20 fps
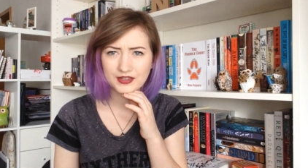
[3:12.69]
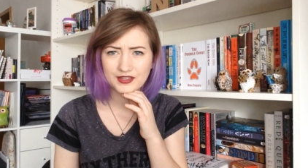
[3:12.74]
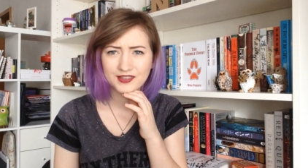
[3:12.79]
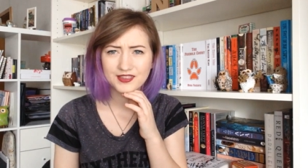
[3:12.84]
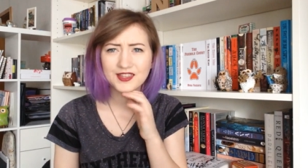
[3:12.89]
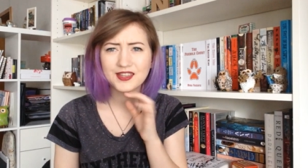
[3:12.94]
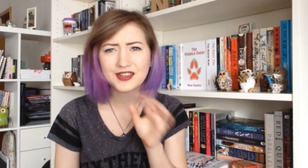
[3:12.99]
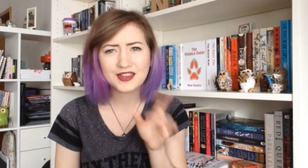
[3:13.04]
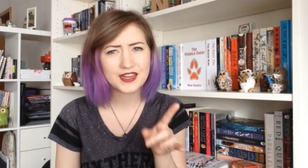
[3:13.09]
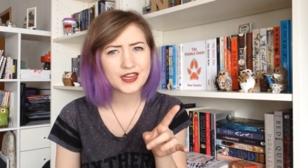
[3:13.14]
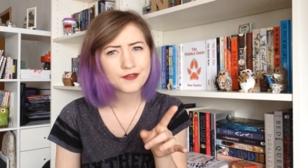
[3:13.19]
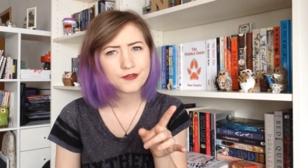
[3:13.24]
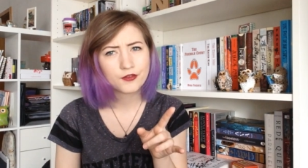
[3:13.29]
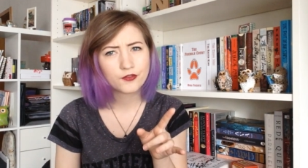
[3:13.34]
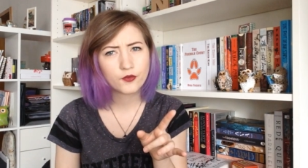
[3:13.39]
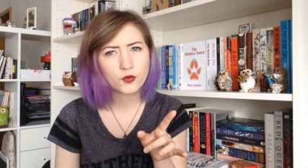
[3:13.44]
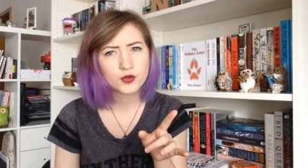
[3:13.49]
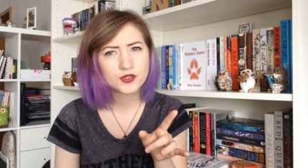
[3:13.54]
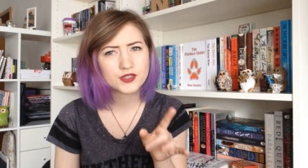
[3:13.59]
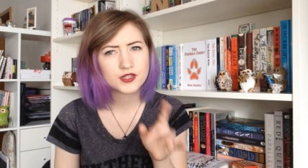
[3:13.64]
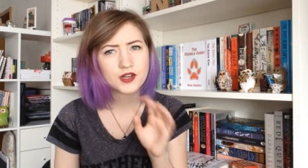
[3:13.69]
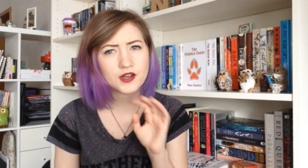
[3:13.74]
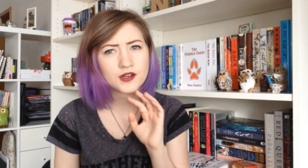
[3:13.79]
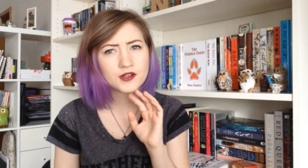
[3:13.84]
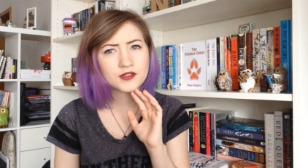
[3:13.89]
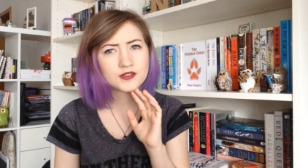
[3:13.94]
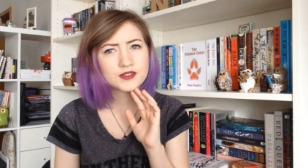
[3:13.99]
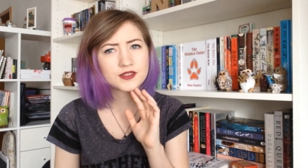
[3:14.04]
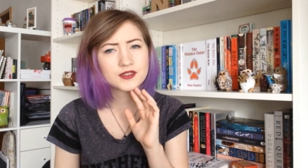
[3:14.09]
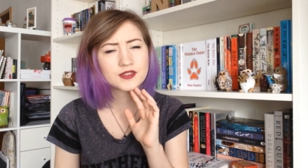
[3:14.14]
I think I gave it four
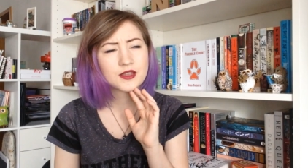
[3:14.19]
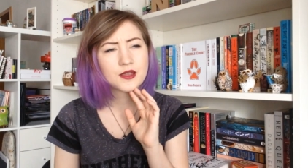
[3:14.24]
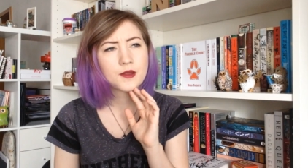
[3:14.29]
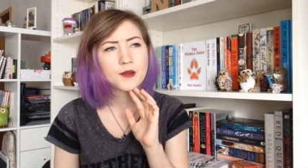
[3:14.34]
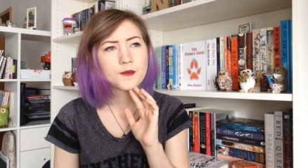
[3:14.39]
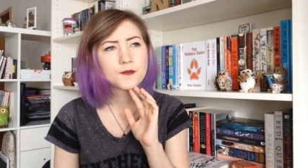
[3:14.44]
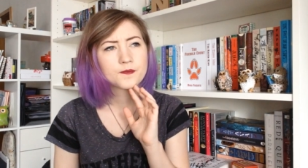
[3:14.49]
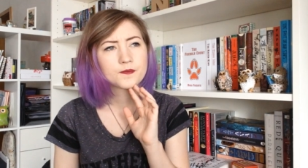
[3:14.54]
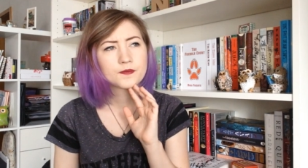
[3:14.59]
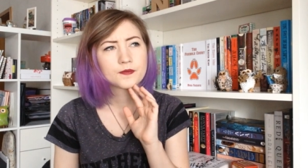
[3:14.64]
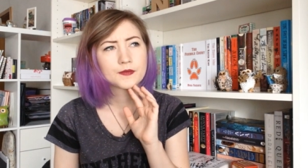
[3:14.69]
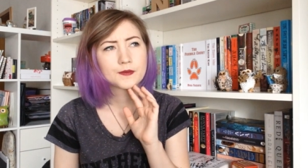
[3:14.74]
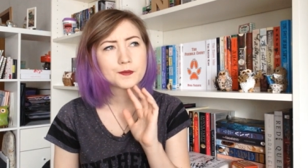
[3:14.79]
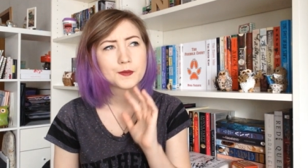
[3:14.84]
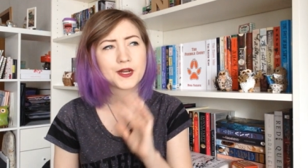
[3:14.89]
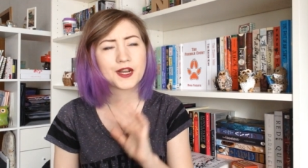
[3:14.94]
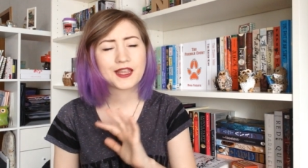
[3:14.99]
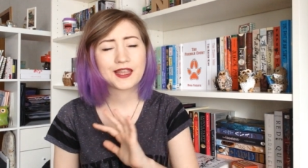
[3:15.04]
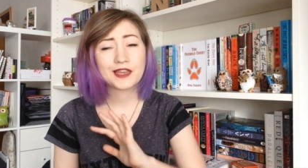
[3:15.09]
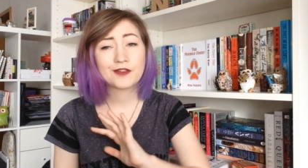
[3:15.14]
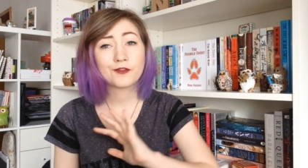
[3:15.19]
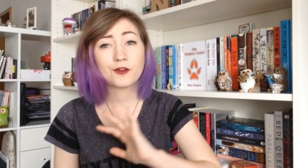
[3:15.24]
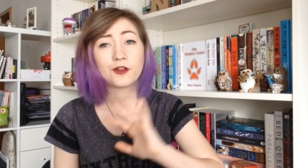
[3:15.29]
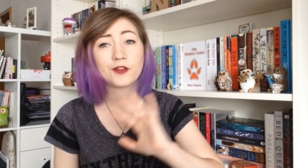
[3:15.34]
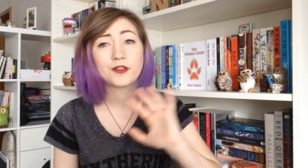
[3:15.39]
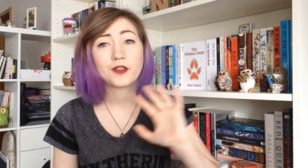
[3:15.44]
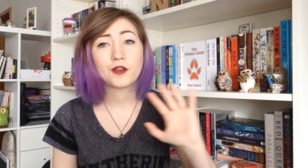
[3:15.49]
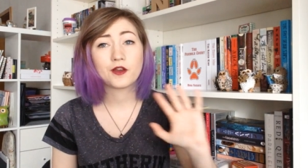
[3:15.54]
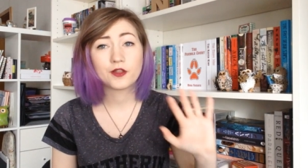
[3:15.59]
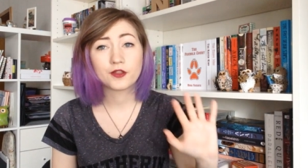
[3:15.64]
stars, but I gave
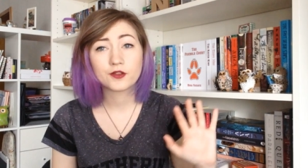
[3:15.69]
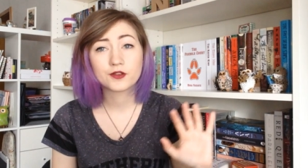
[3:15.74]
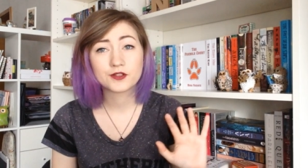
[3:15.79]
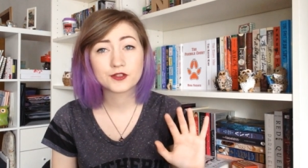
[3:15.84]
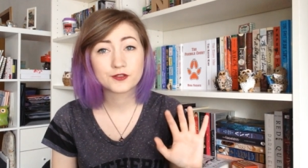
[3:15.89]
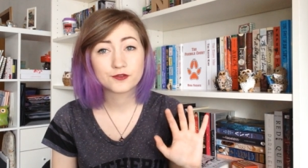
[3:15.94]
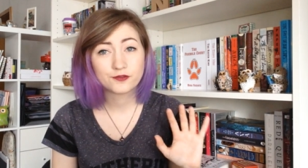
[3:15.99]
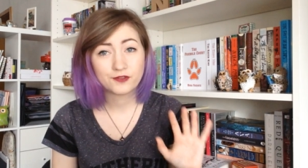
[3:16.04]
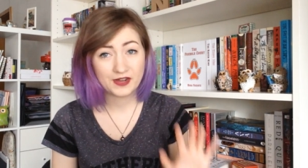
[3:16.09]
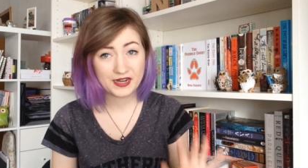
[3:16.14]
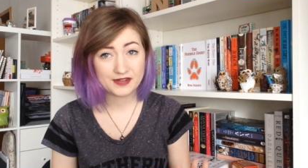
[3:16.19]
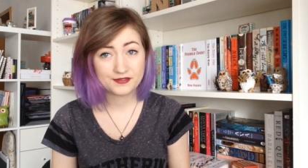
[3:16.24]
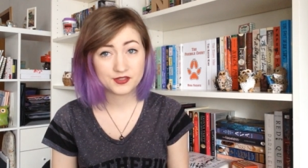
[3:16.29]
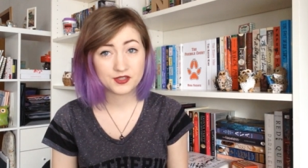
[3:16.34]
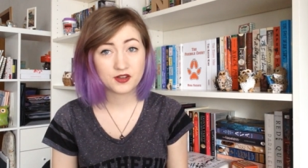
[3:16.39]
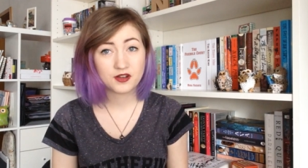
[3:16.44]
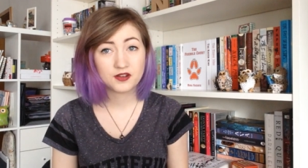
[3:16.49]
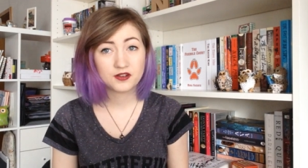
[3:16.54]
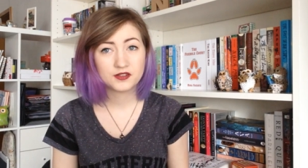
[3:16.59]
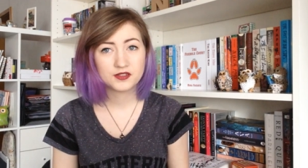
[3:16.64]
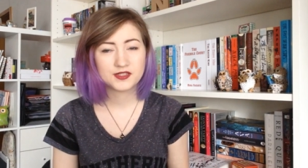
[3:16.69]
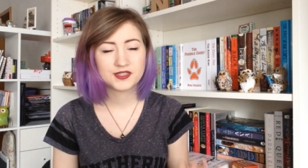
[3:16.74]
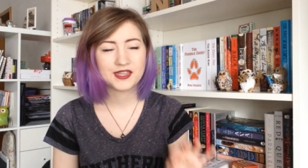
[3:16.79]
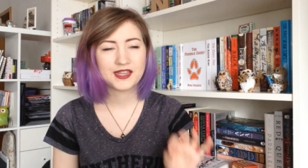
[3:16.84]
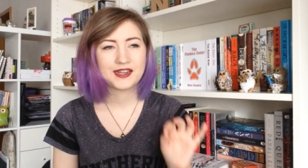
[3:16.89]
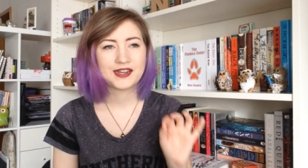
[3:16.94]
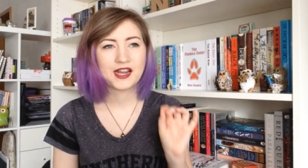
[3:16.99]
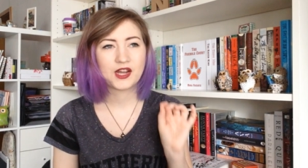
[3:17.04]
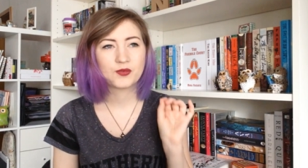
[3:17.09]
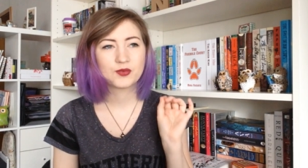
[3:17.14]
all the others five stars,
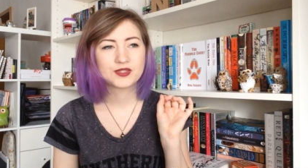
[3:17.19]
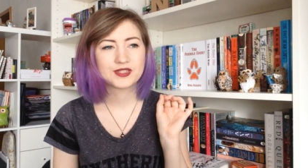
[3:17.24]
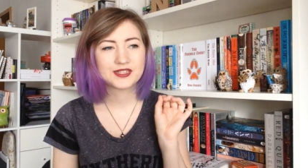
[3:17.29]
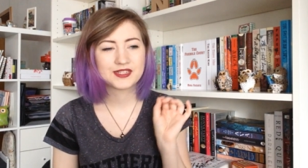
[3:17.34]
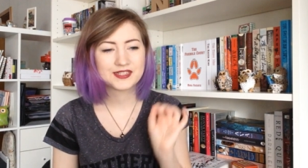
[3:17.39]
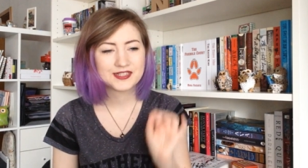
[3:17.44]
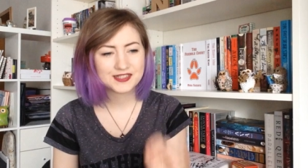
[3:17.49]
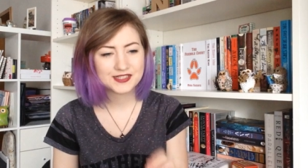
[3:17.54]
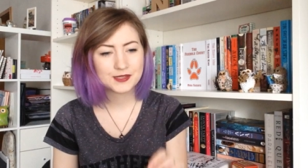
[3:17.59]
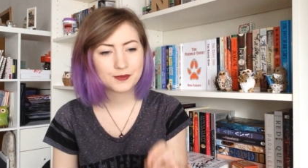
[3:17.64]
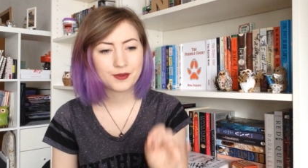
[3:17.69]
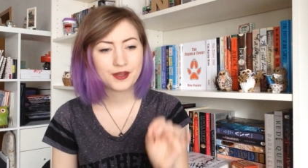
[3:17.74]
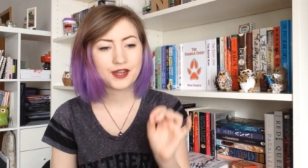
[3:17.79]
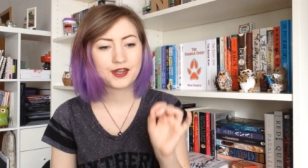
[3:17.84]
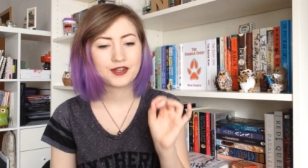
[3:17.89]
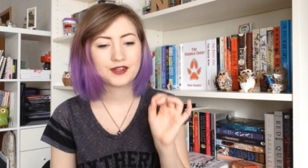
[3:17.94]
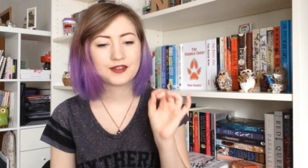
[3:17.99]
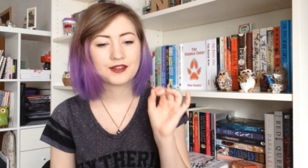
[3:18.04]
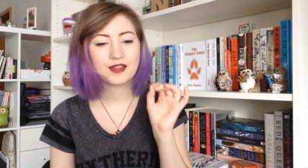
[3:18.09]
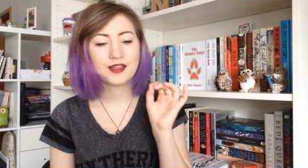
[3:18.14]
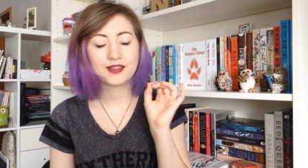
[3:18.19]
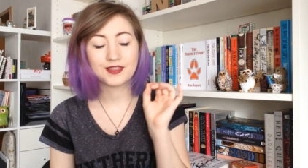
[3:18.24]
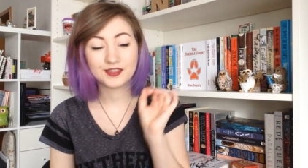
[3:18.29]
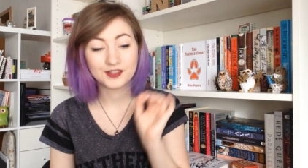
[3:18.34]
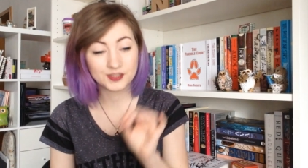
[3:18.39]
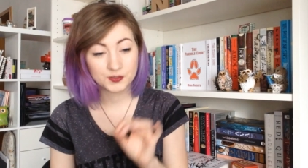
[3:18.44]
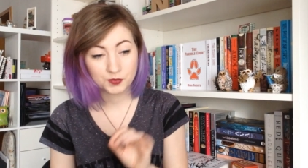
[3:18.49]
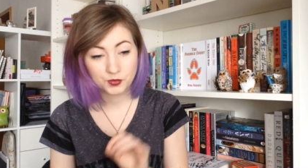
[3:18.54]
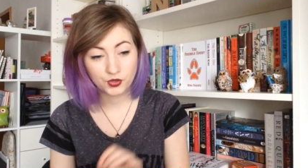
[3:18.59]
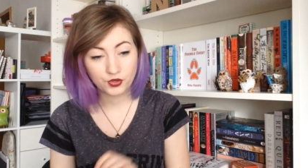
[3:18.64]
and I was anticipating
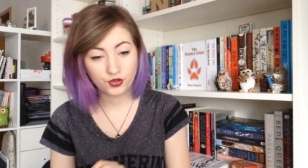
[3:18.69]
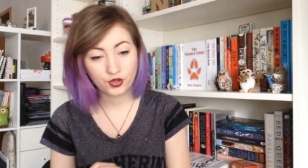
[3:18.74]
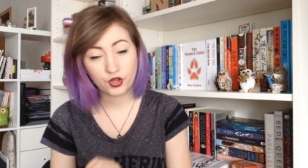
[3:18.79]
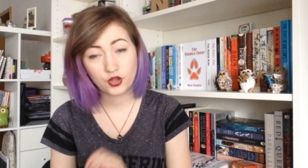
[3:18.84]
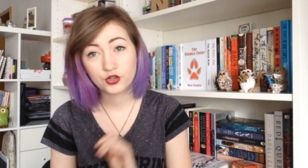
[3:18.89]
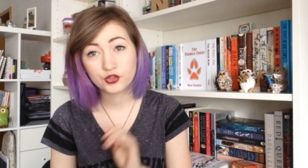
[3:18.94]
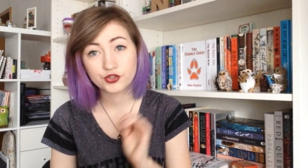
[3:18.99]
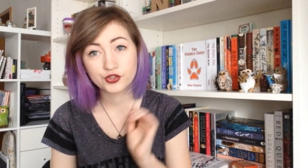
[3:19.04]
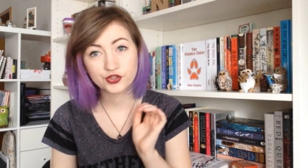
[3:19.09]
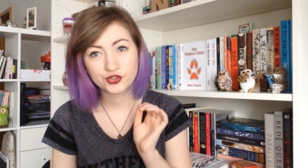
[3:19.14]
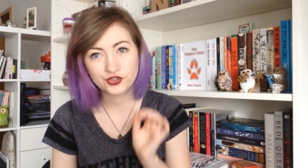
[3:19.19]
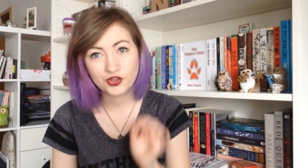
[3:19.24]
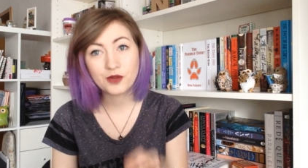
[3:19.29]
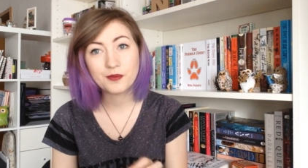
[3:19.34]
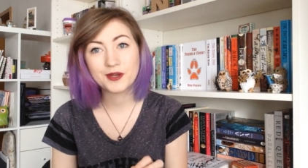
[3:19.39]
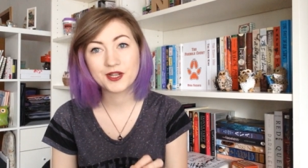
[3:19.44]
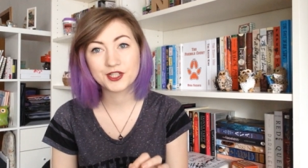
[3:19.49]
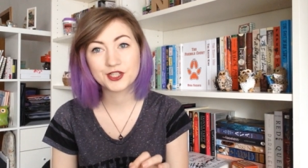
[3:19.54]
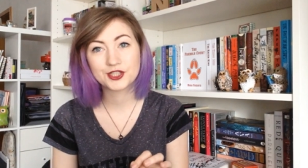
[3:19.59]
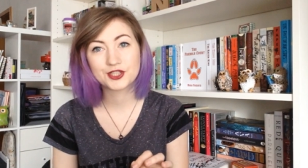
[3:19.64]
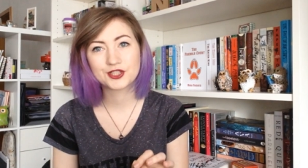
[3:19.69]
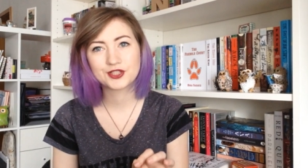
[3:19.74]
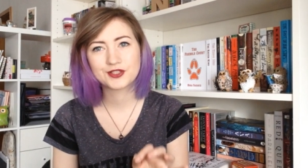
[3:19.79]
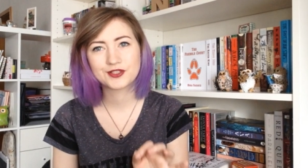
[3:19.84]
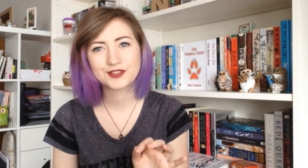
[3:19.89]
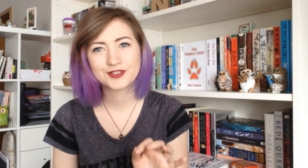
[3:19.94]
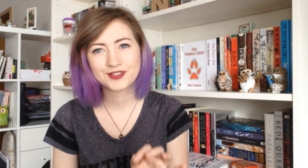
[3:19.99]
this book so much.